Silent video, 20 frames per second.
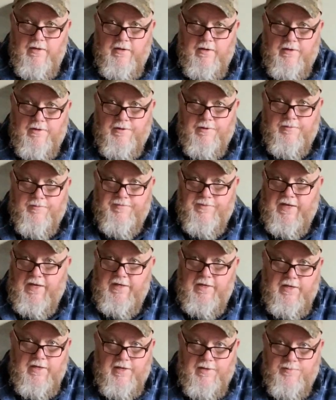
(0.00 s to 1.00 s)

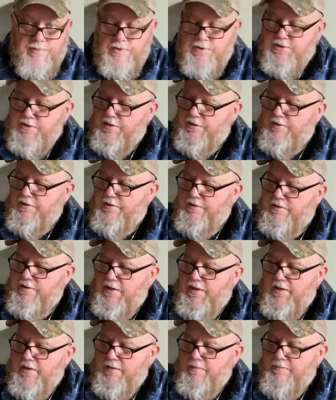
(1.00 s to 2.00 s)
99% of the
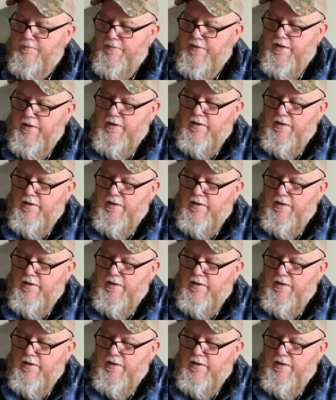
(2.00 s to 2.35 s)
time.